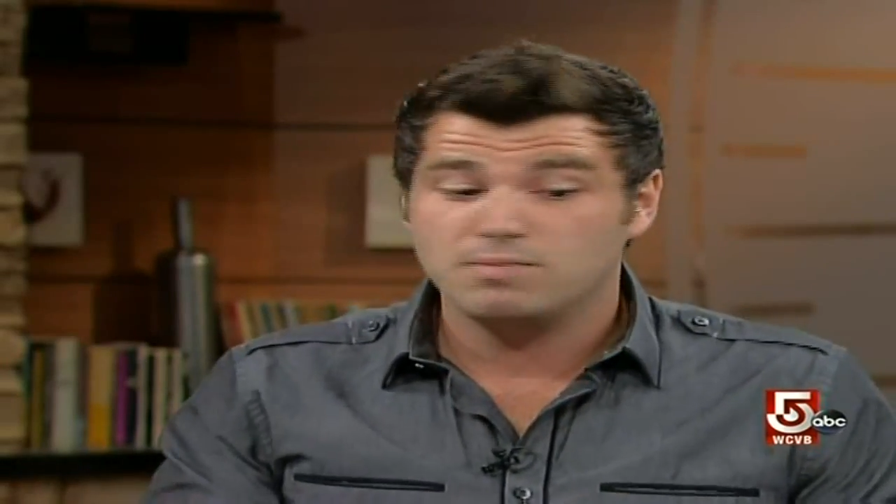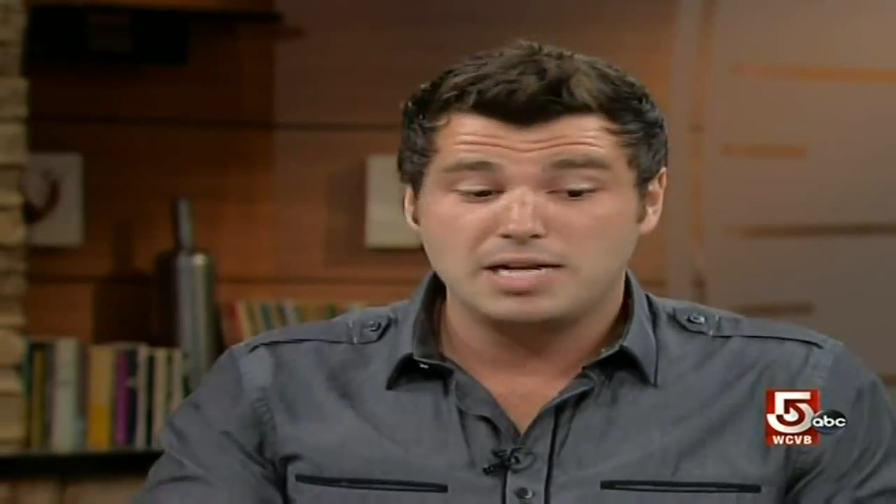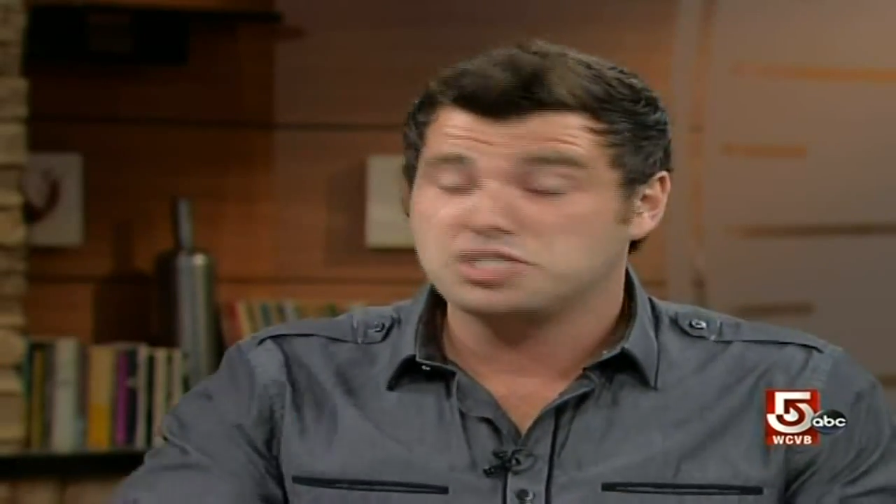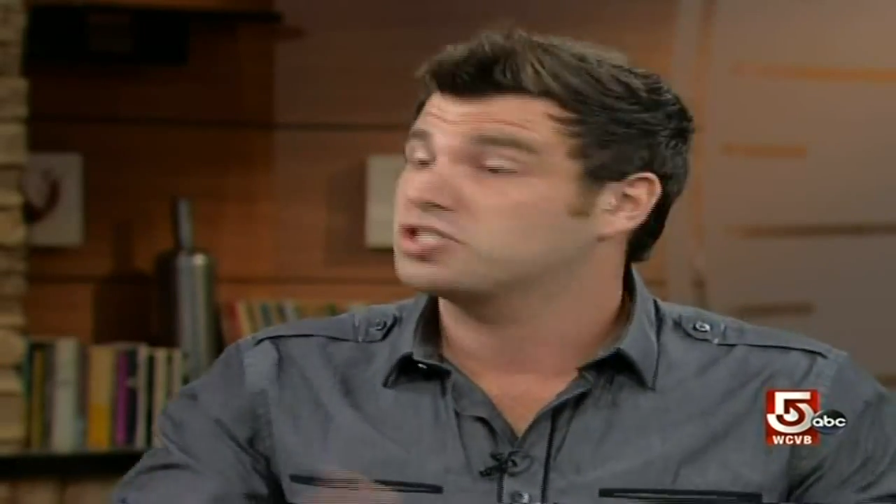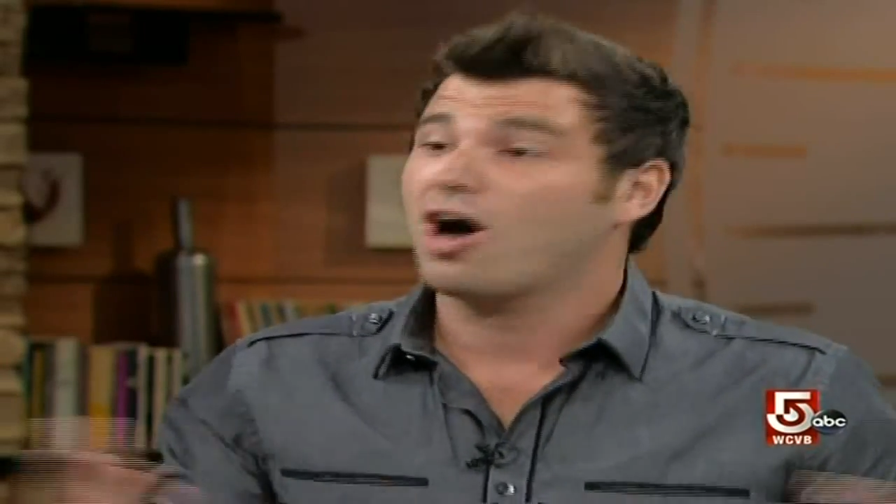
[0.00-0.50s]

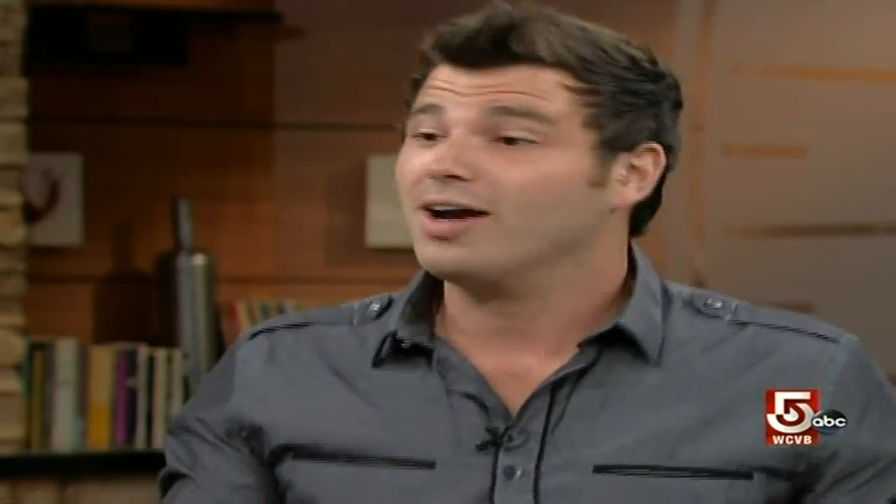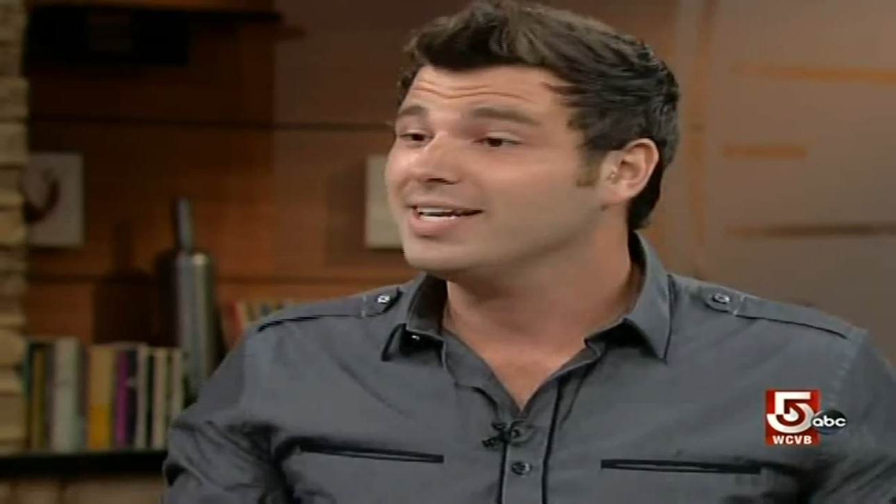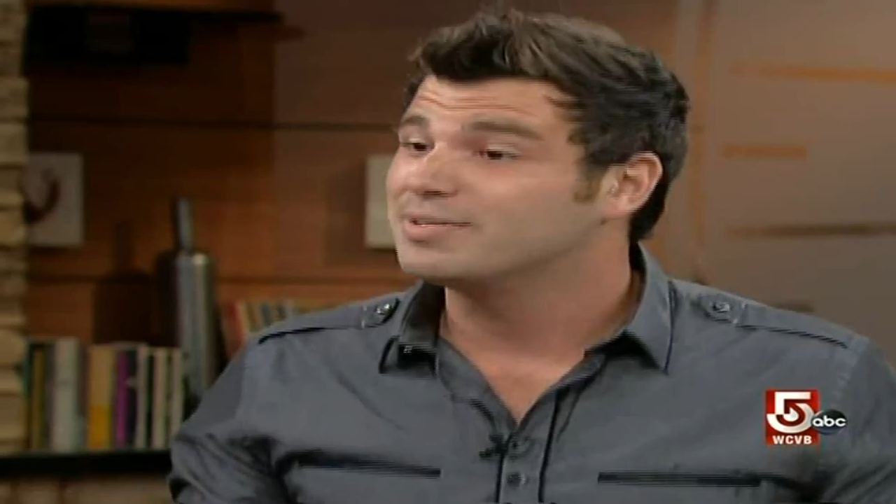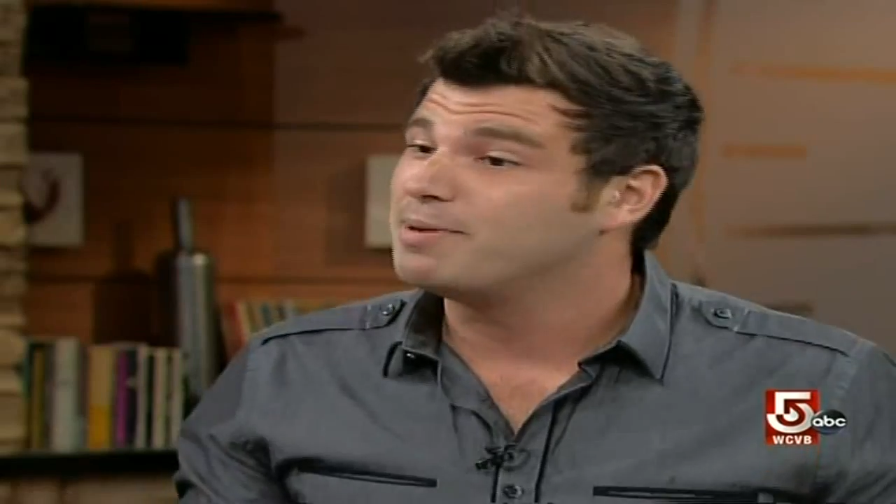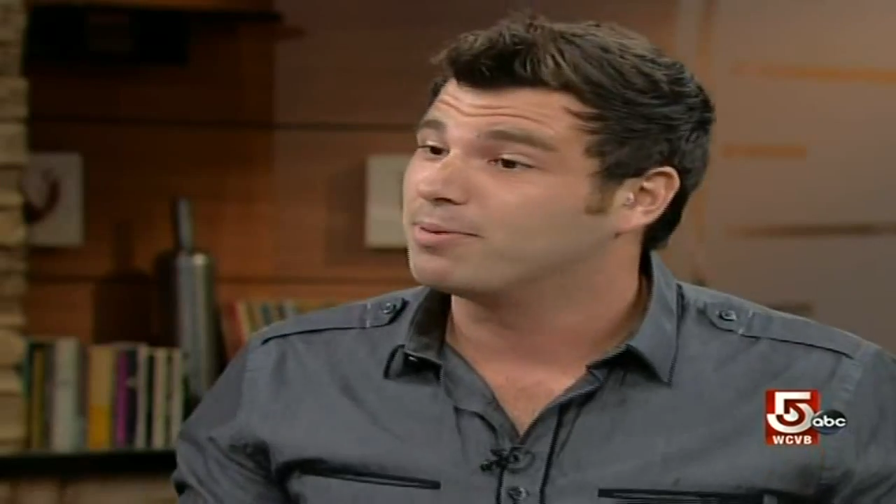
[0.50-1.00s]
and just
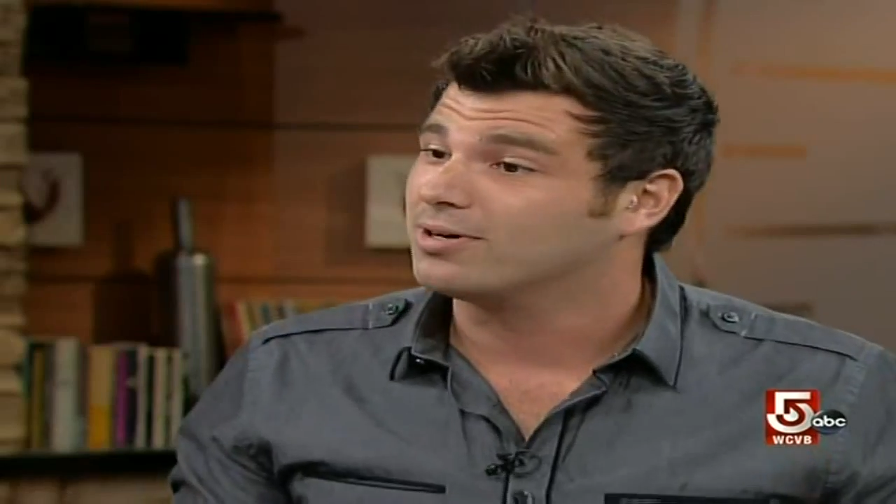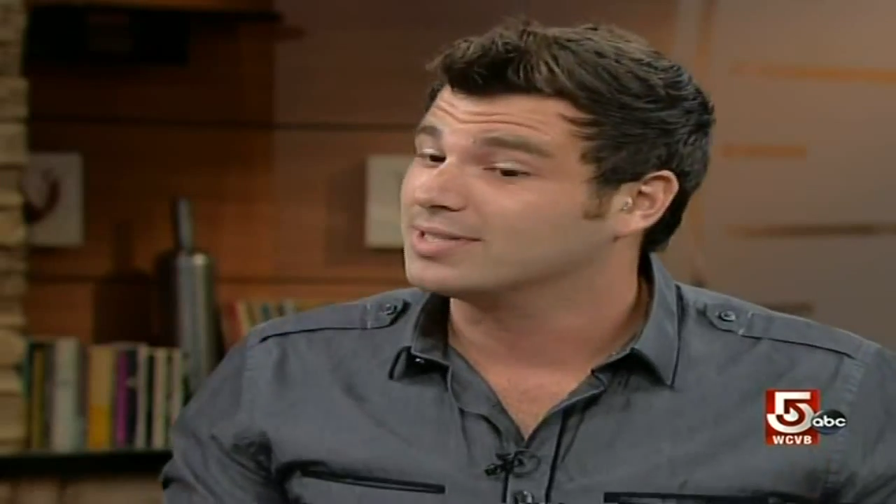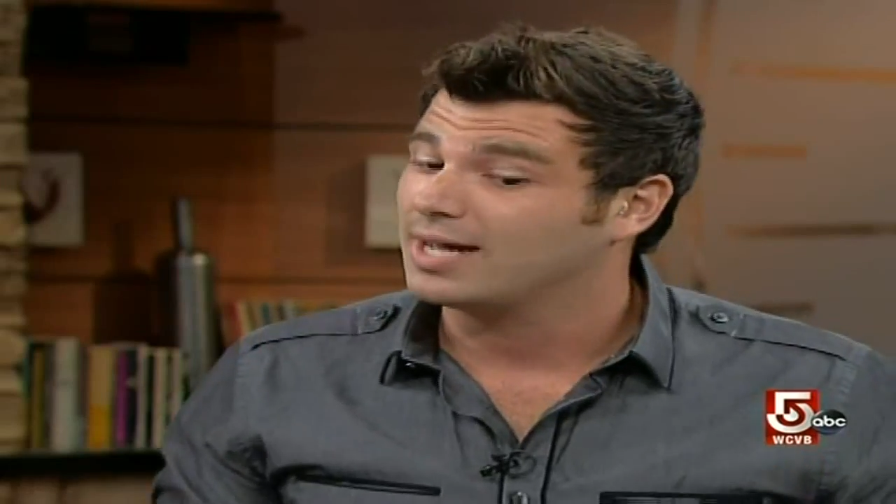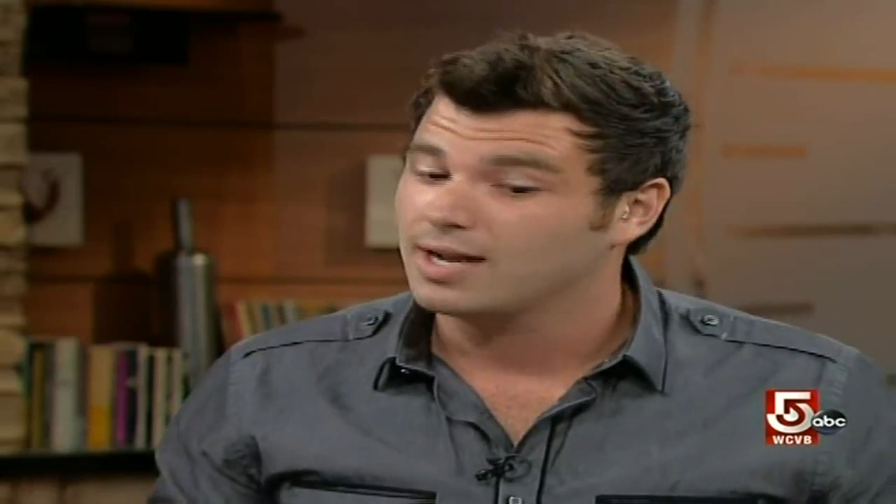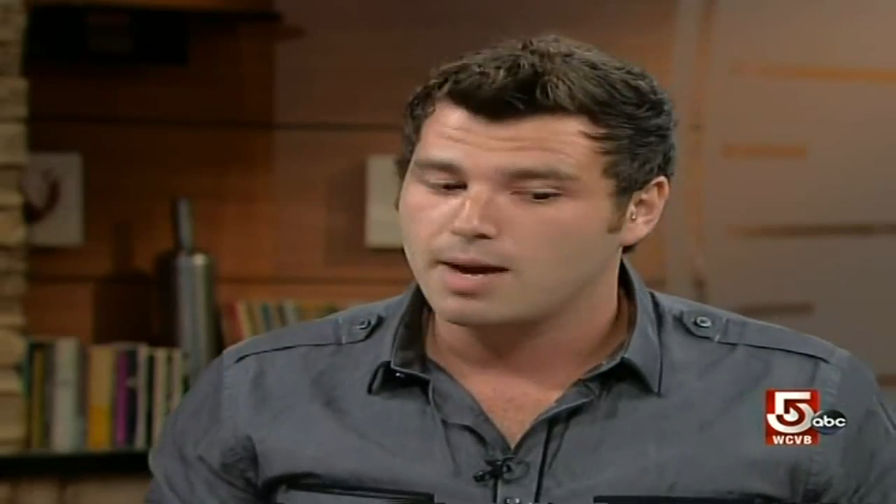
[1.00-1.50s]
talking to people all night.